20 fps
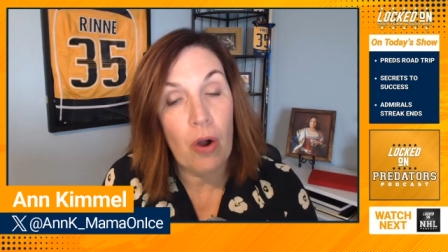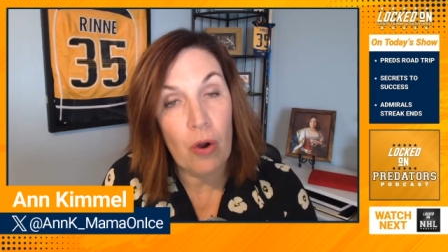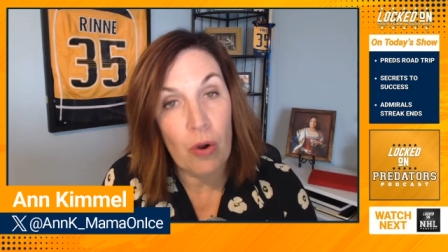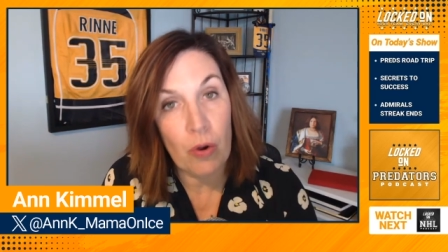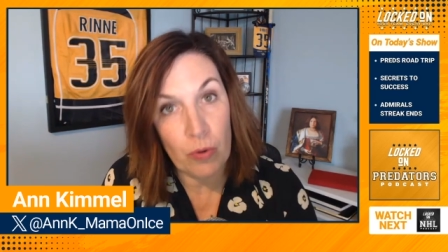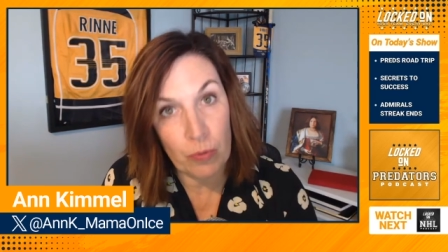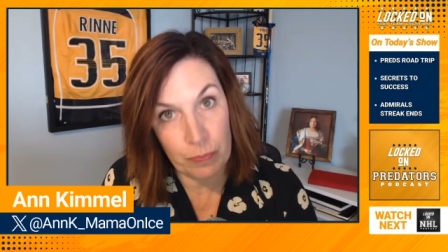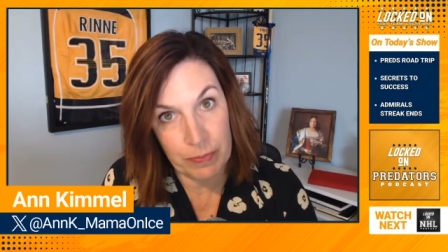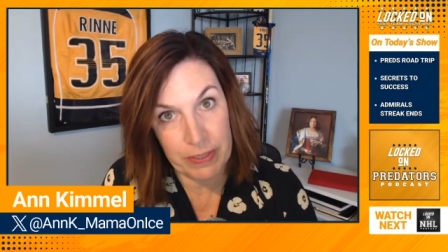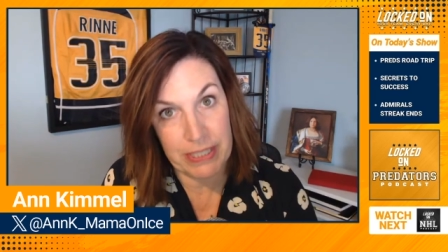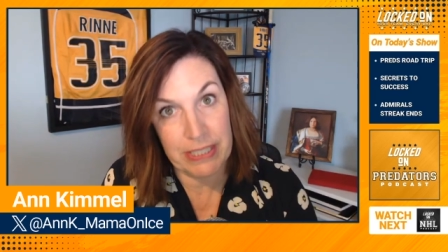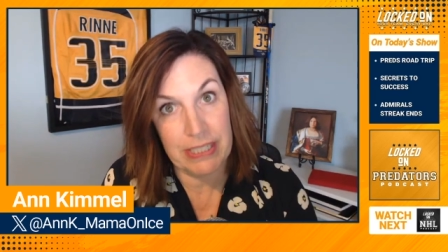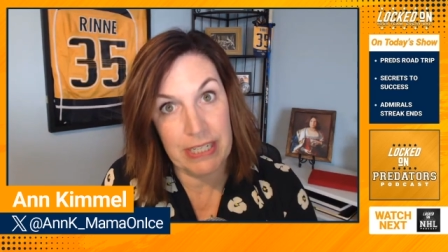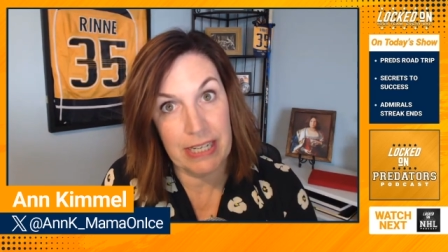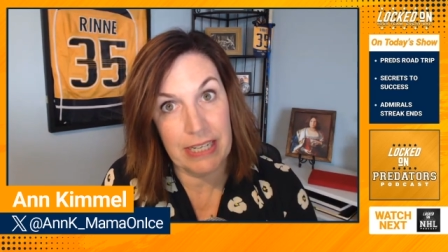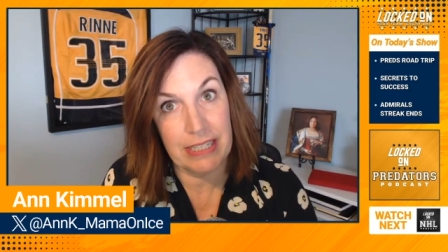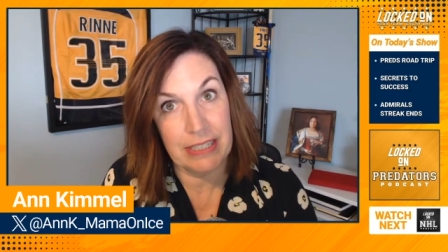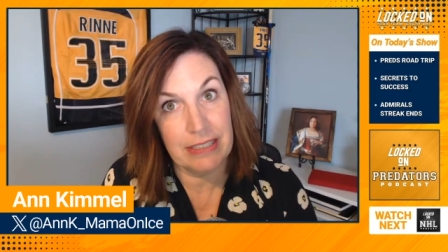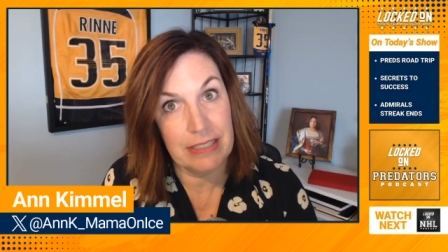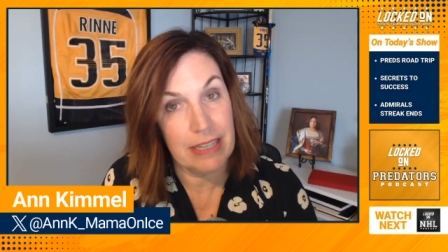
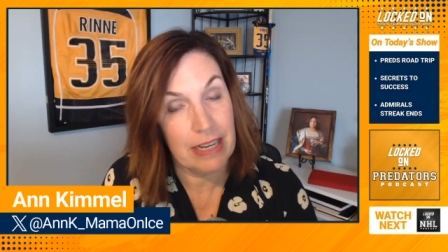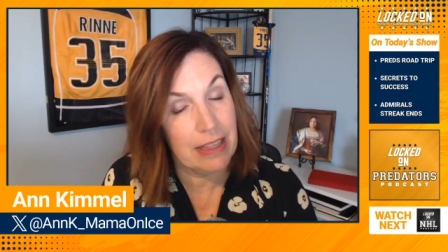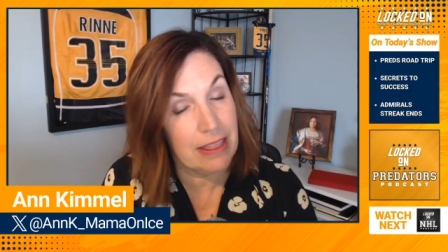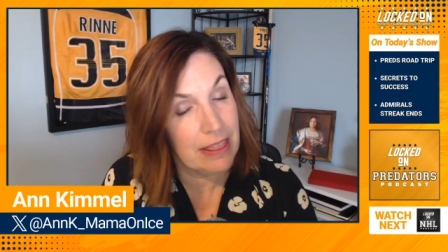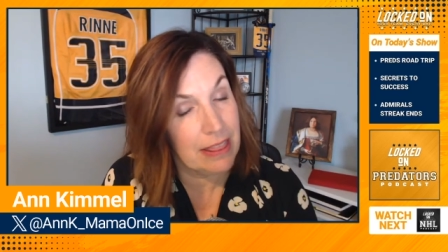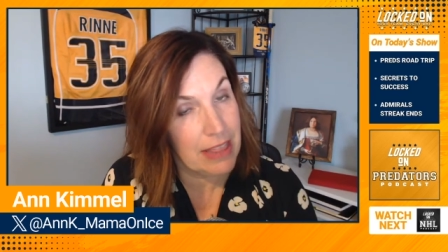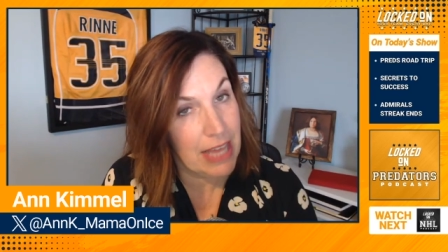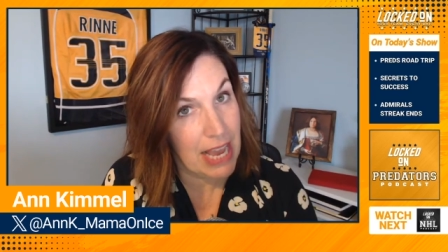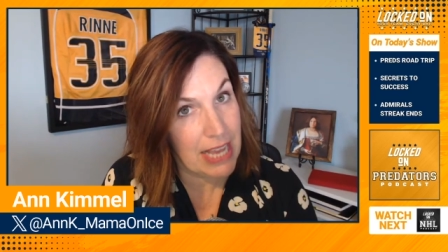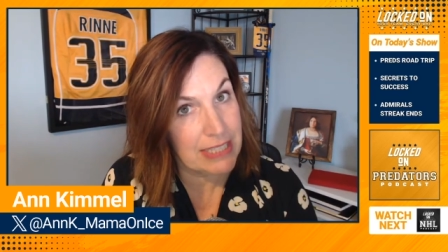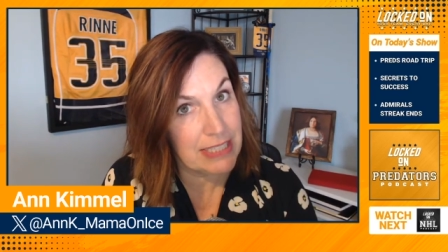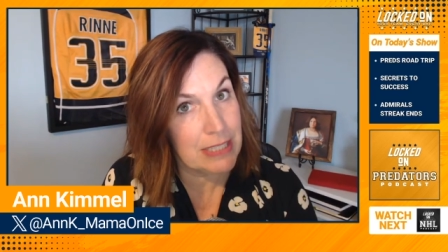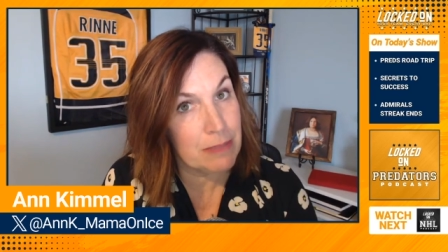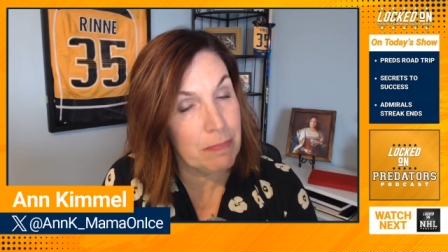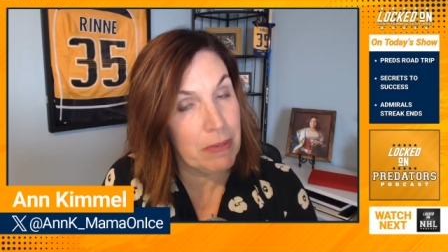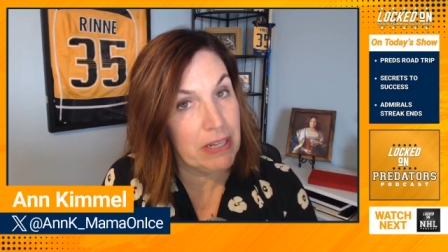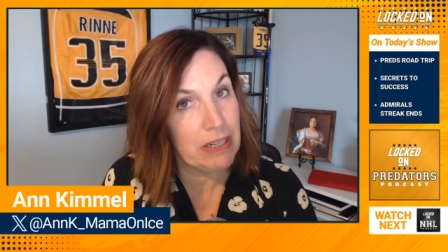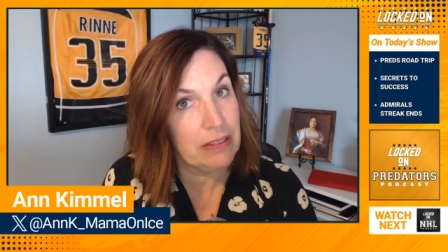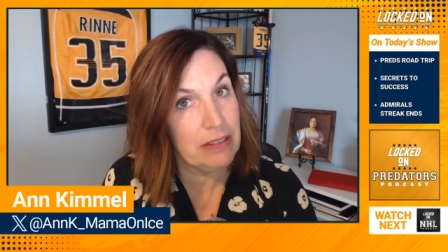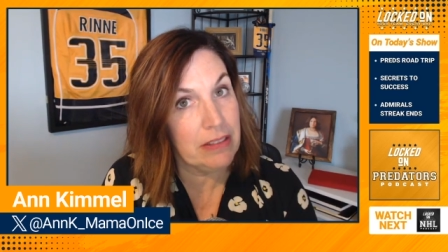homestand and that's
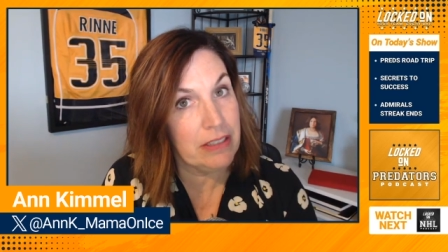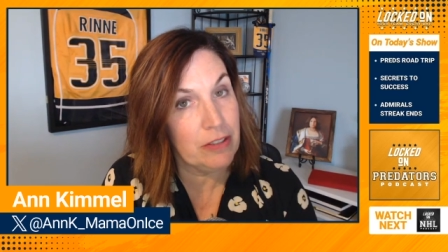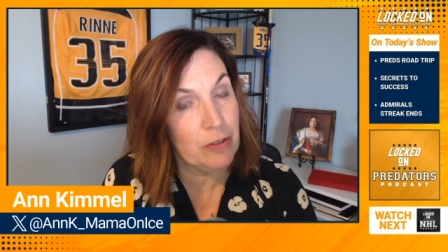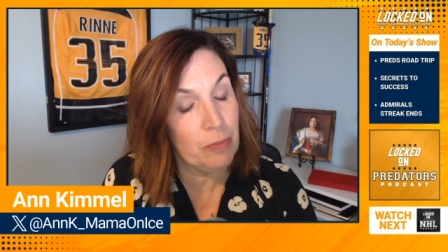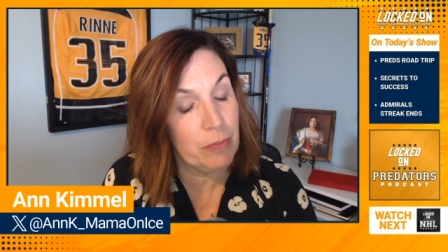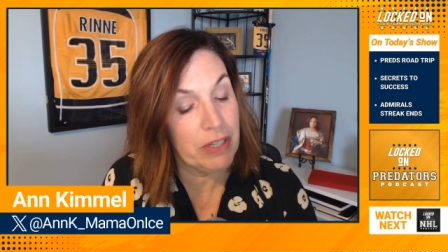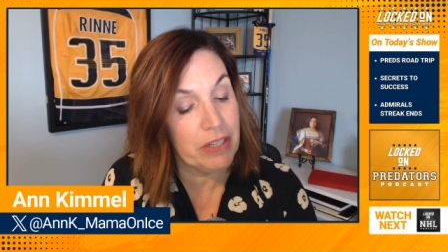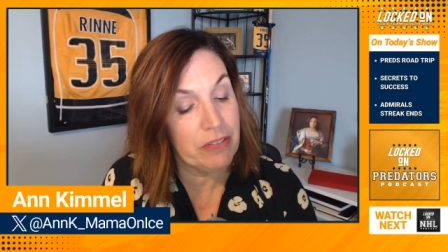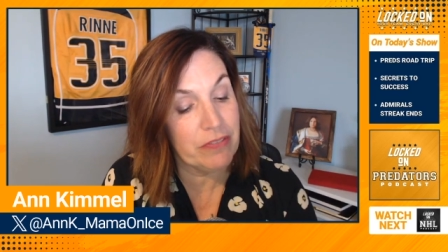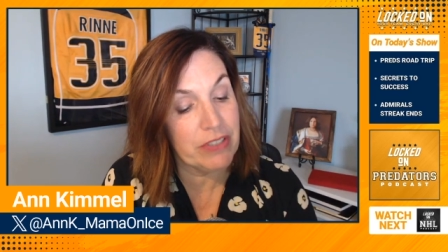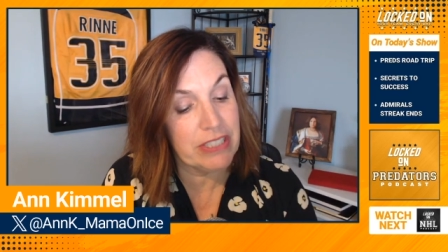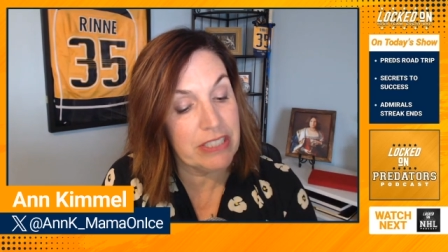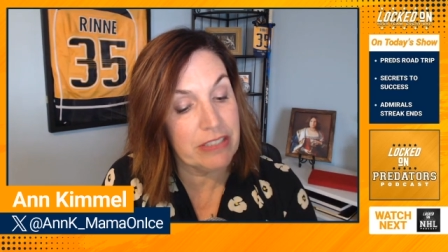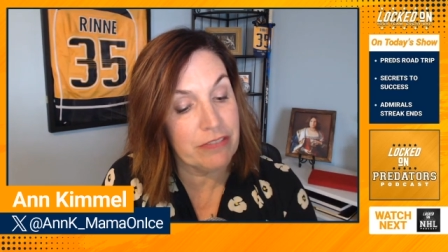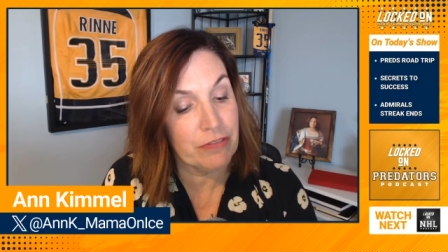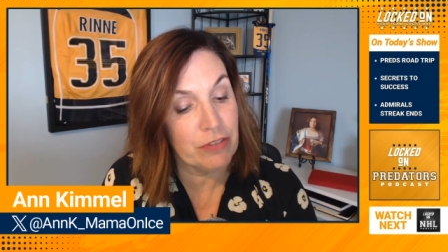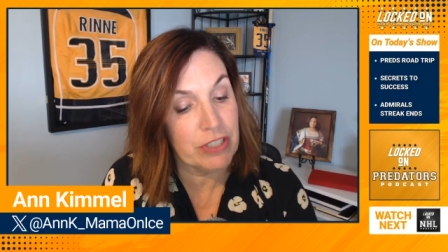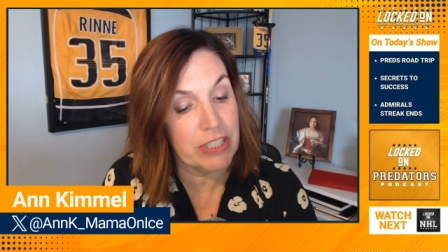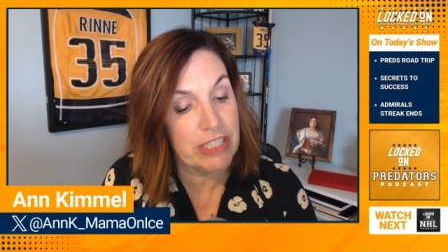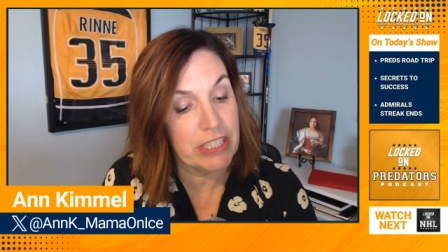been a little bit of a
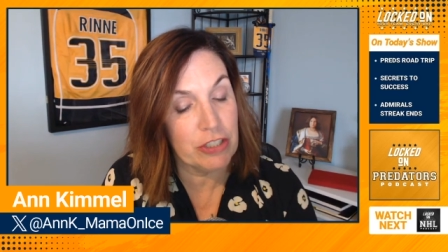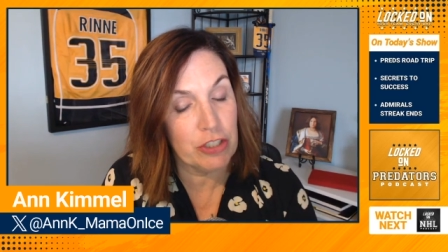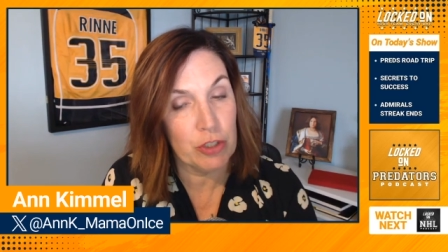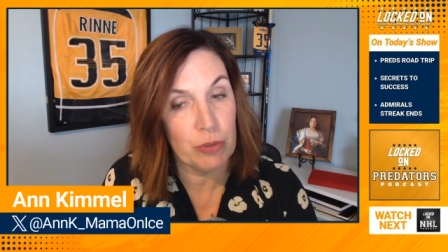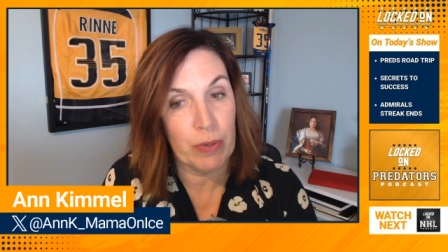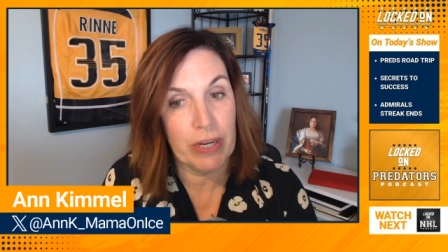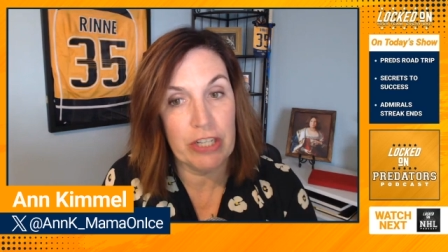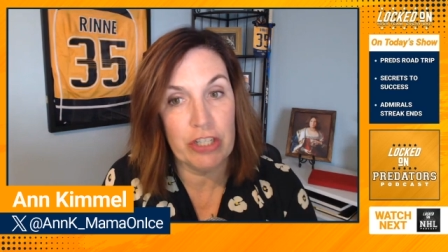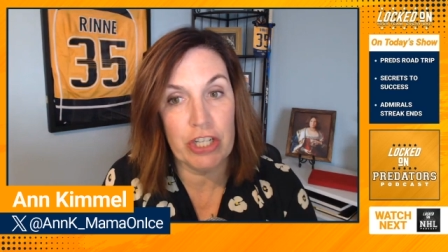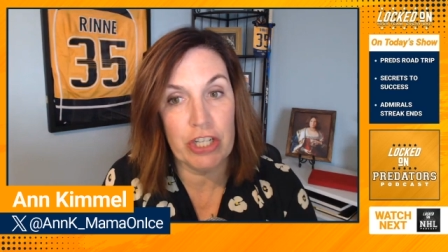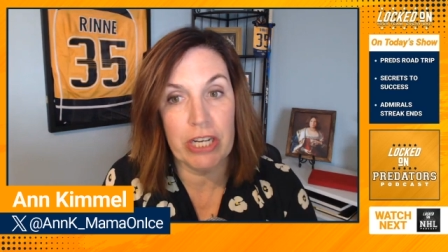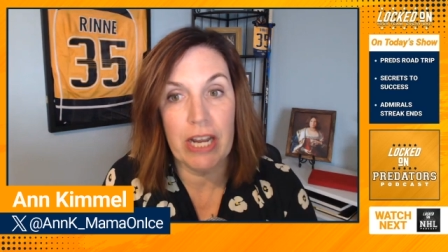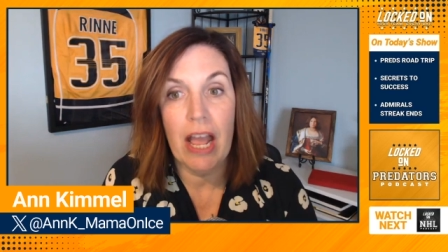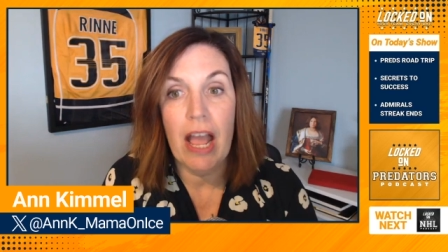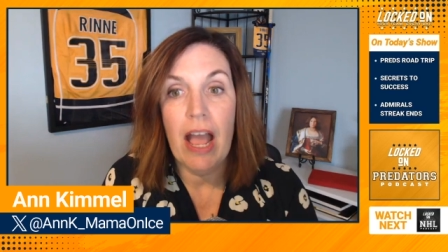different situation.